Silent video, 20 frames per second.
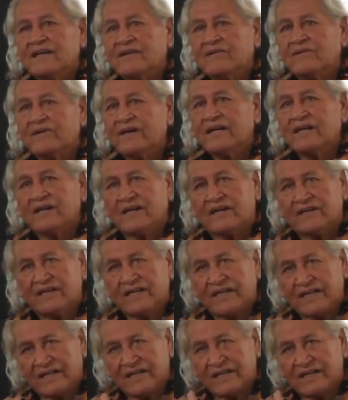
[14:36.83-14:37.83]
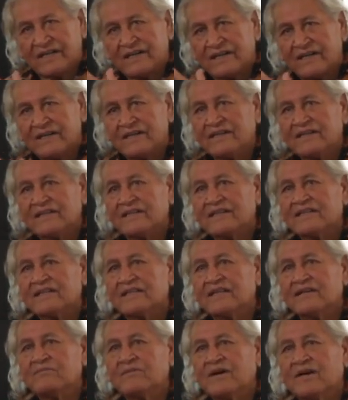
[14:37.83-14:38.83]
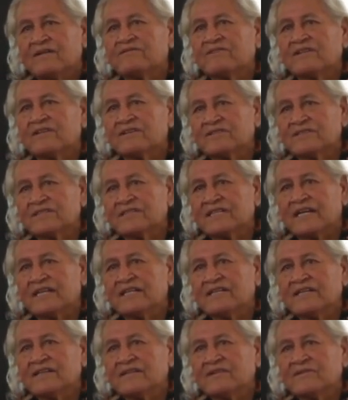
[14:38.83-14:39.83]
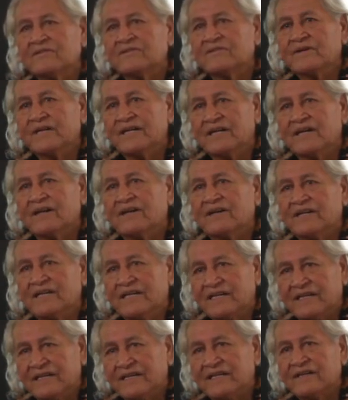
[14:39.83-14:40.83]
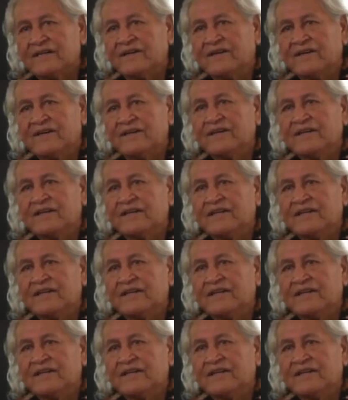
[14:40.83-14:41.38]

We are here, the buffalo said. We are here.